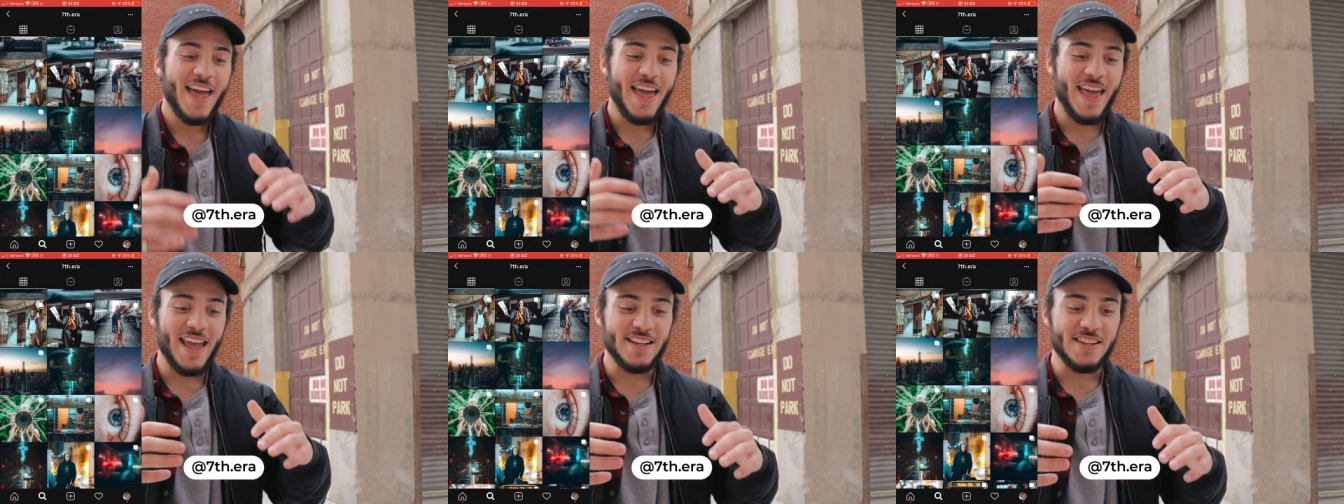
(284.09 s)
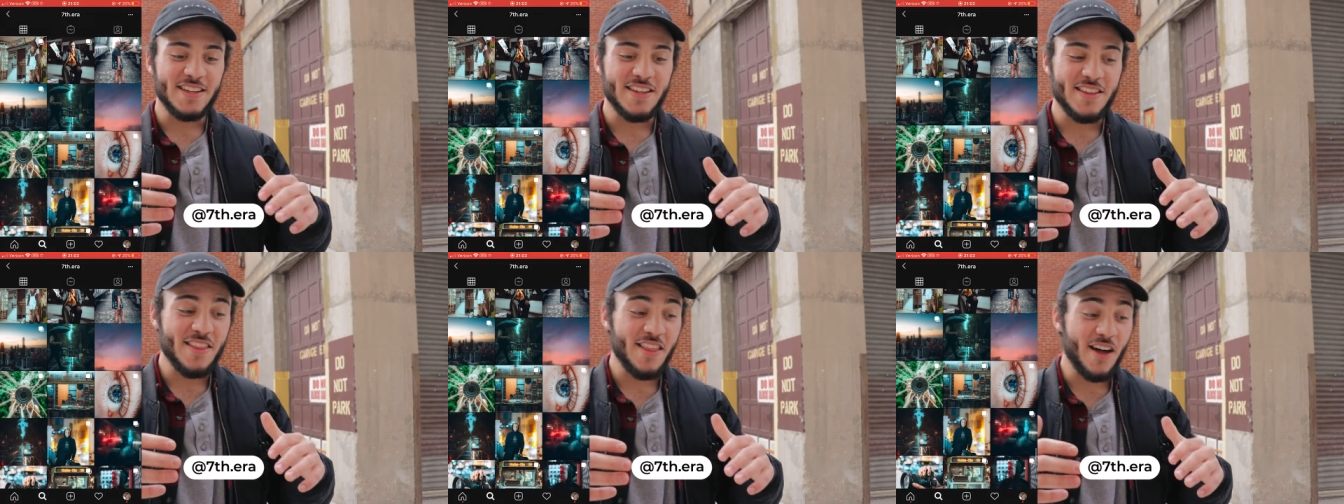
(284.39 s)

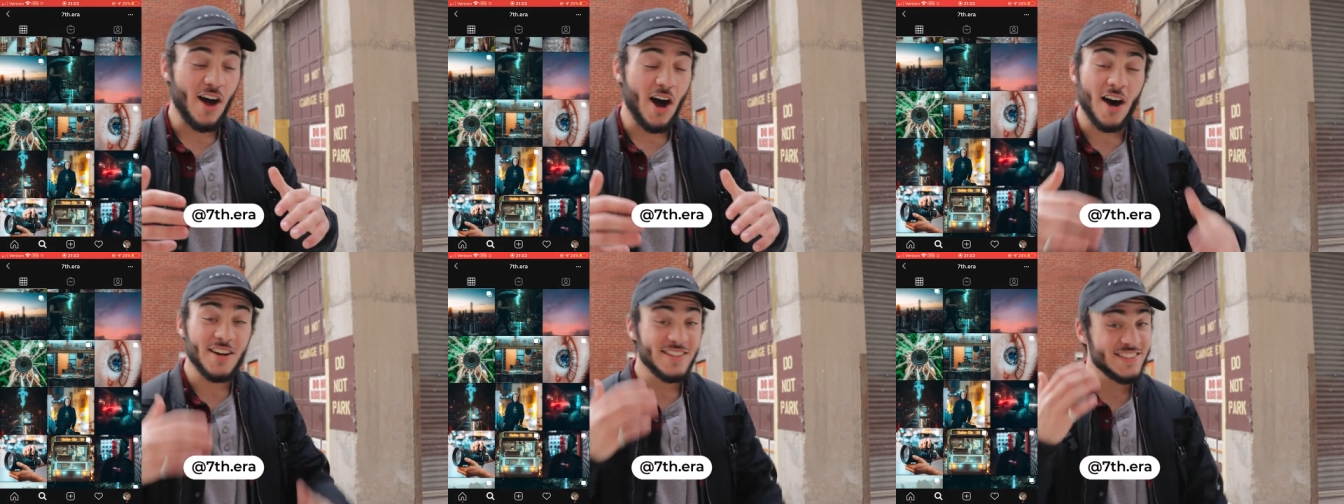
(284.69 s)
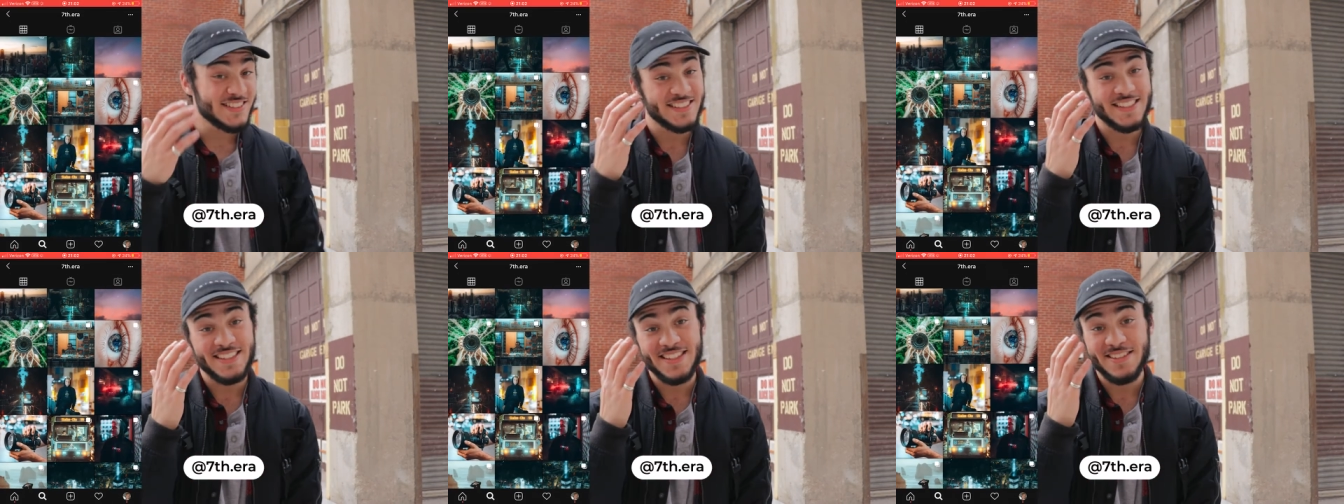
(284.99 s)
And
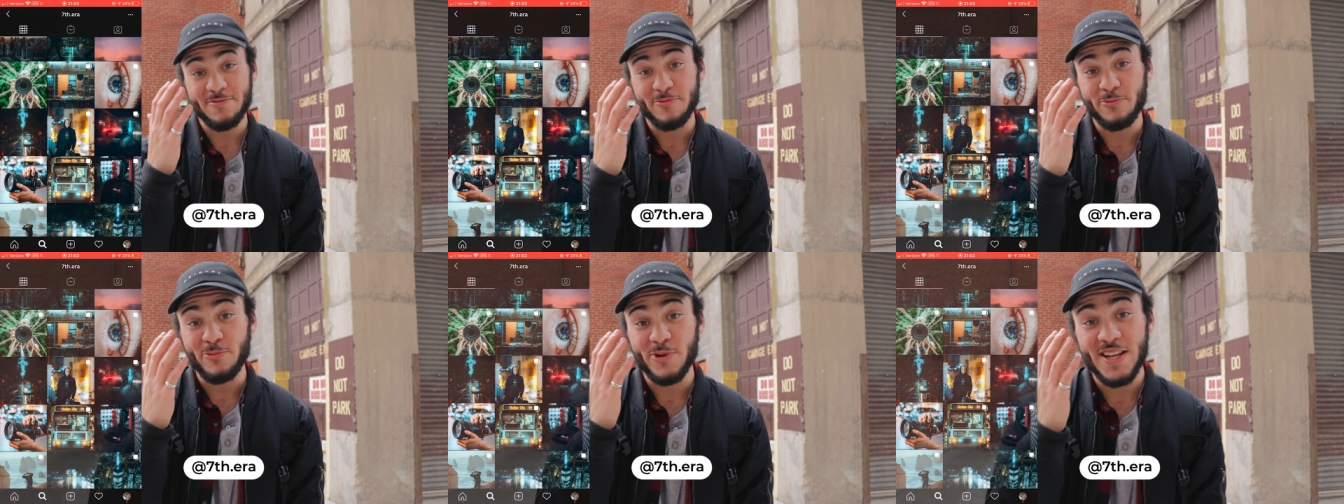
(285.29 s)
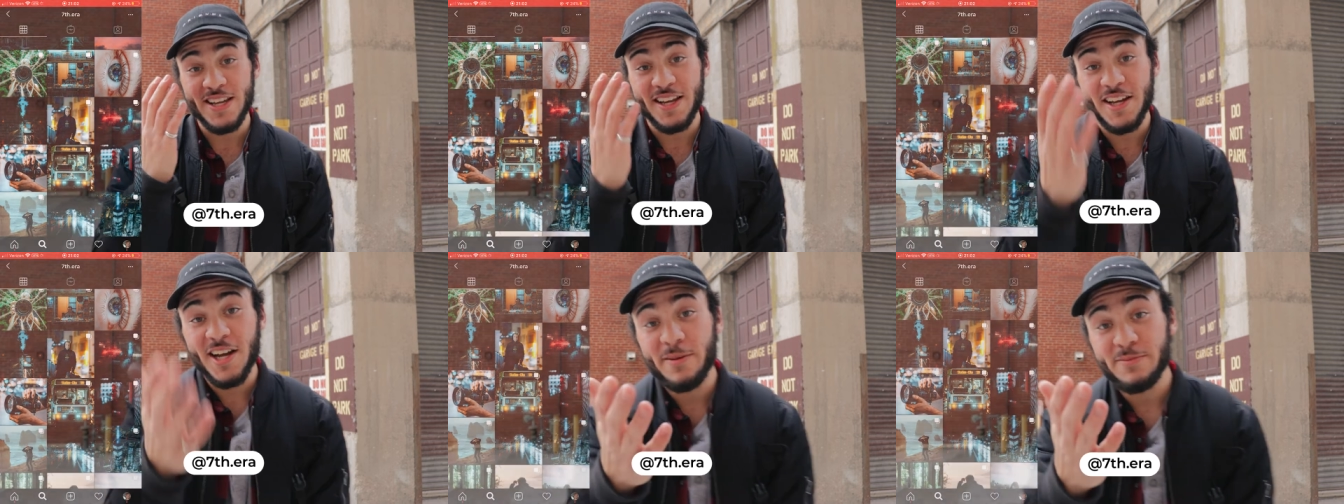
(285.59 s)
honestly,
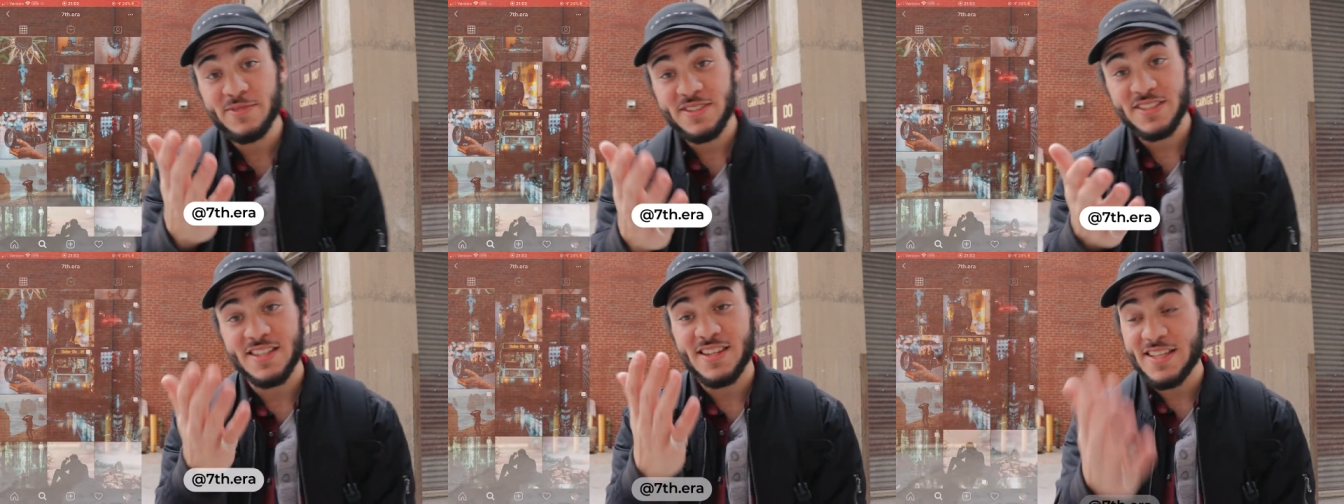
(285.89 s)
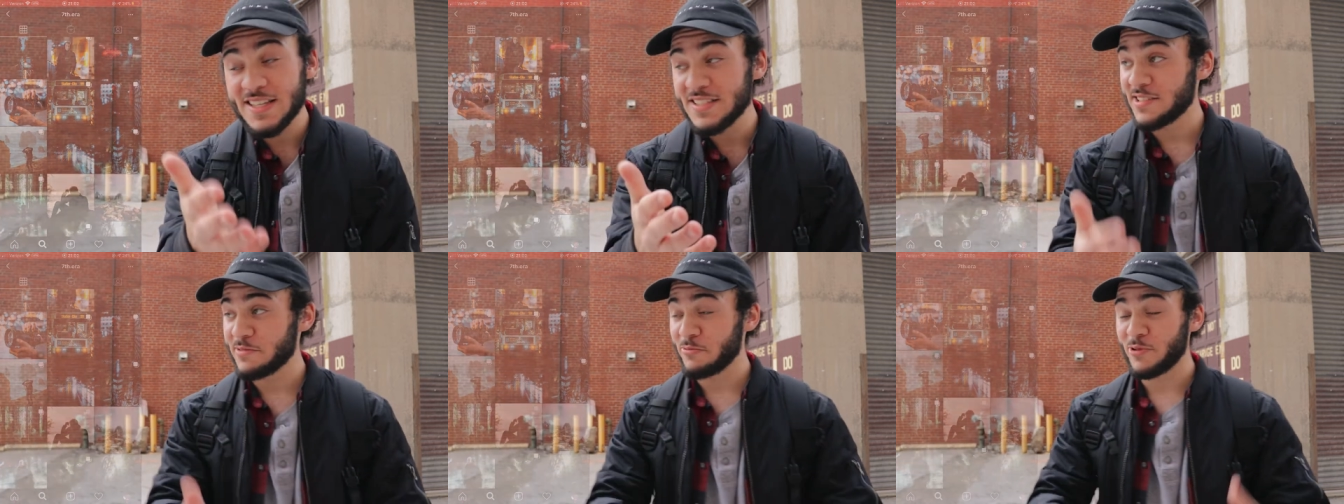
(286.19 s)
when it comes to this